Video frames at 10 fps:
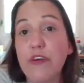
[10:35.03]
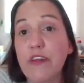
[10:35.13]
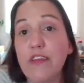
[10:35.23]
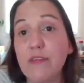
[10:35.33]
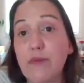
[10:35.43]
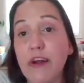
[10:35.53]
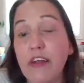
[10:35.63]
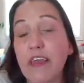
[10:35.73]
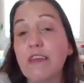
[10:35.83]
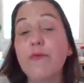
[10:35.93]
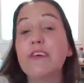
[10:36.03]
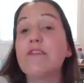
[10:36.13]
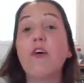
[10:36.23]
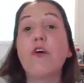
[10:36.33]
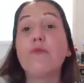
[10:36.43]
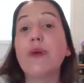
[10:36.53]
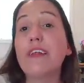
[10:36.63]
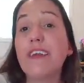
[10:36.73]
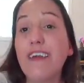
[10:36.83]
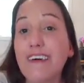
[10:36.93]
in the park anyways.
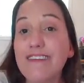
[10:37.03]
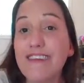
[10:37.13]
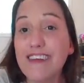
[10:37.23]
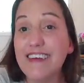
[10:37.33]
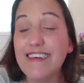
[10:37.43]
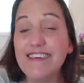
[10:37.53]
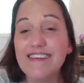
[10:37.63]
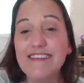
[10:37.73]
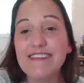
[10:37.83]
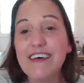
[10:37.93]
Already as it is,